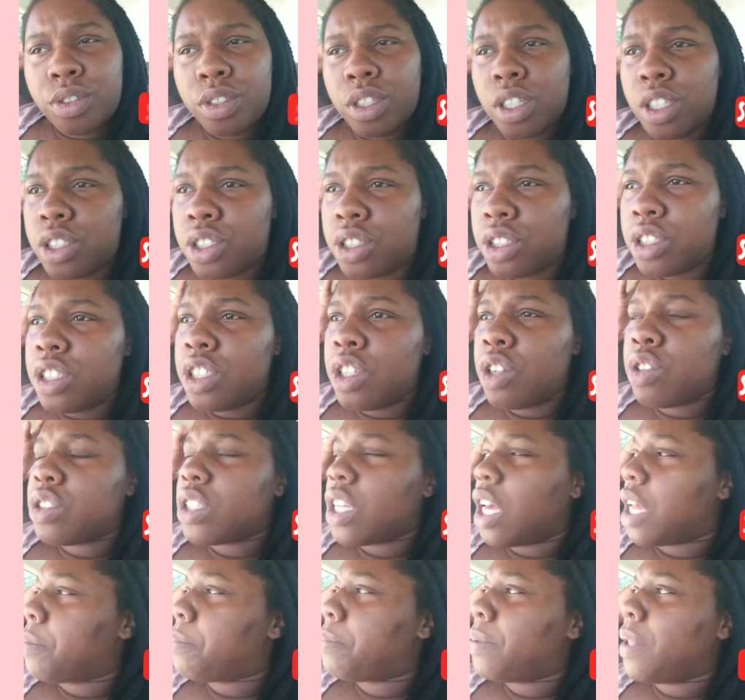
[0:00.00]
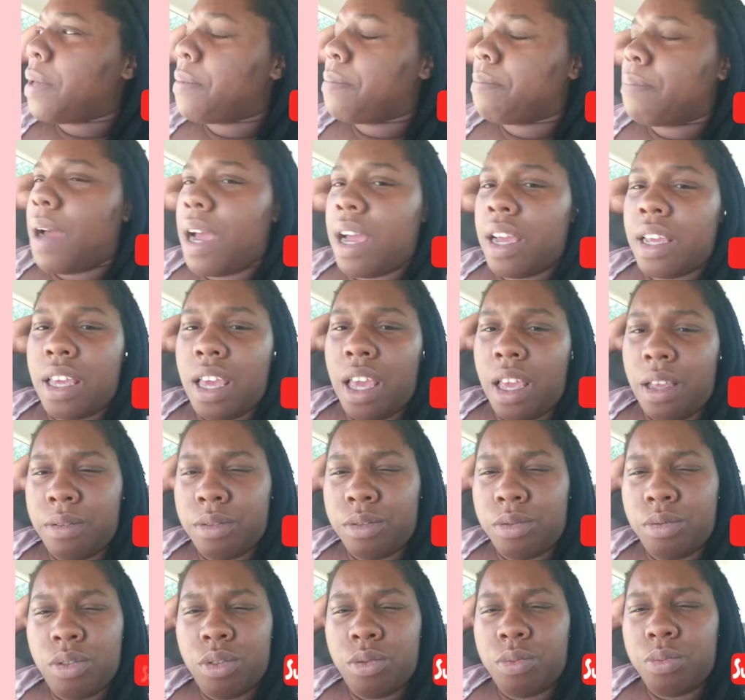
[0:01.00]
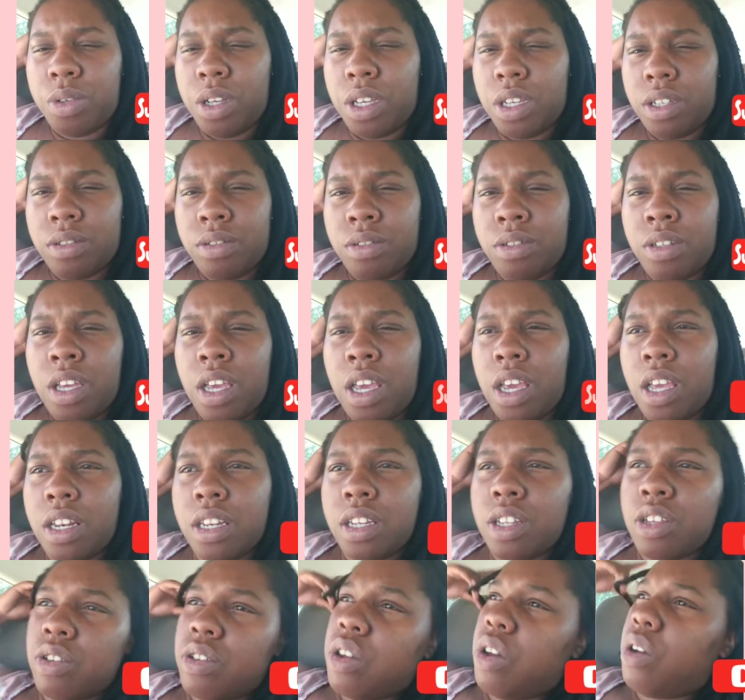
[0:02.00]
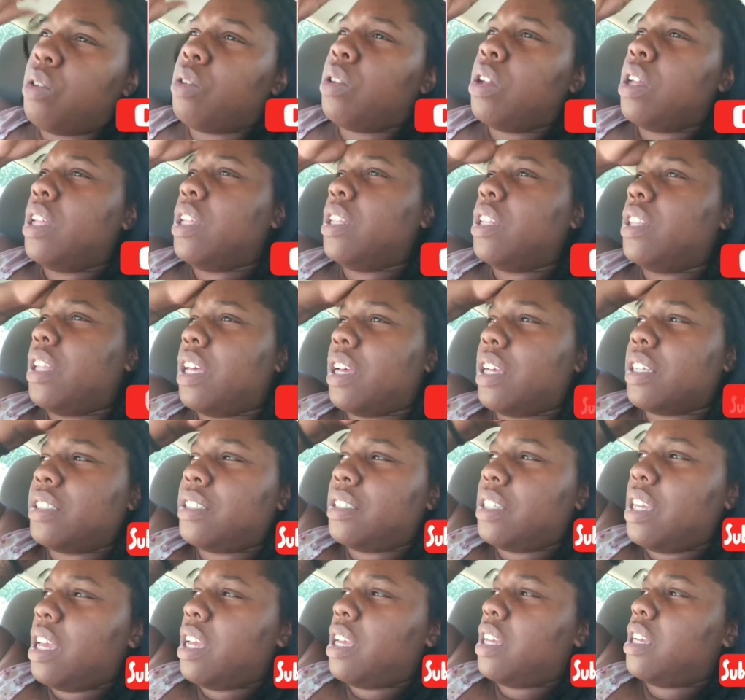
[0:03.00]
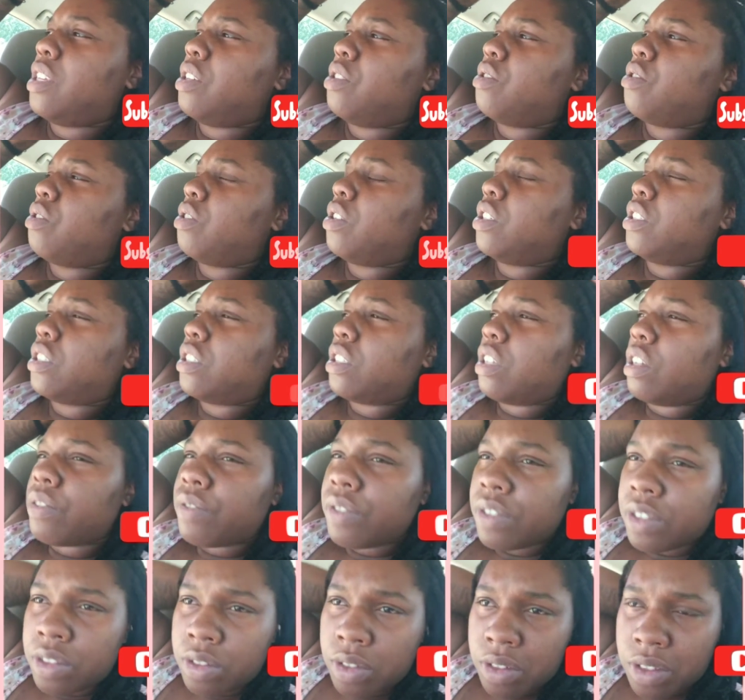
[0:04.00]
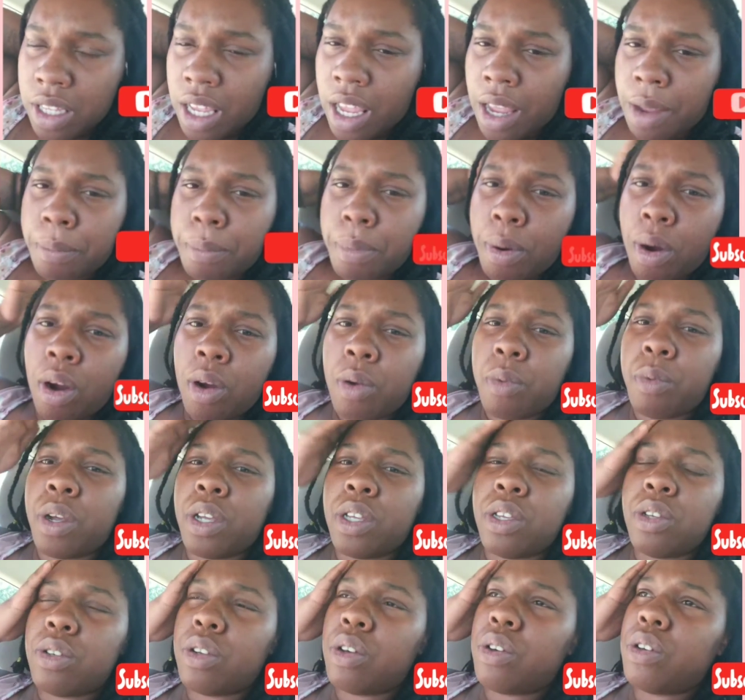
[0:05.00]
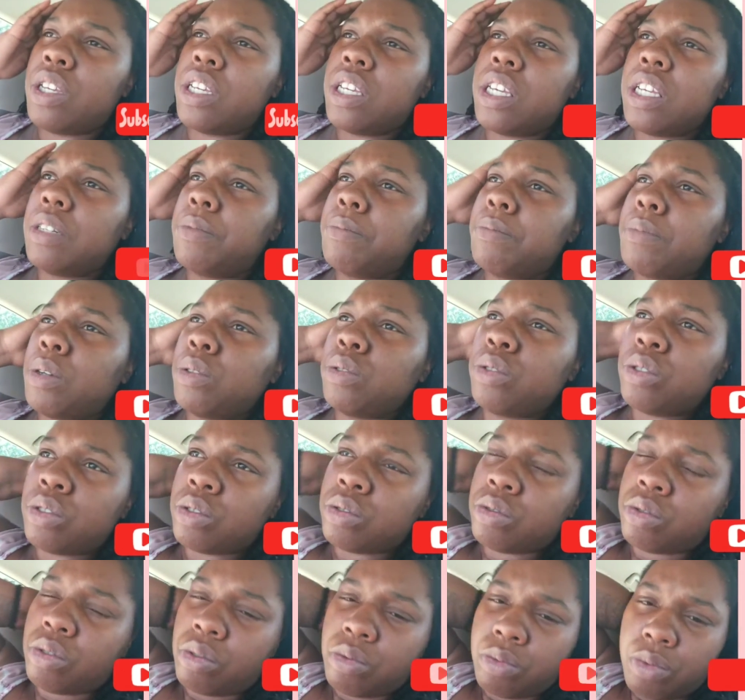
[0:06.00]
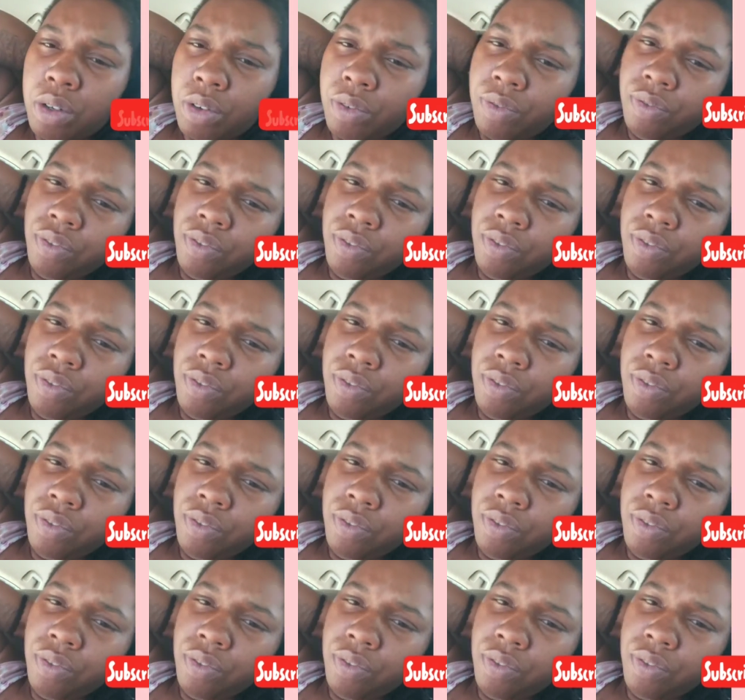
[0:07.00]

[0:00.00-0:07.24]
Because she knows how to play mind games real well. And, like I said, he suffers with that part where, he get emotional real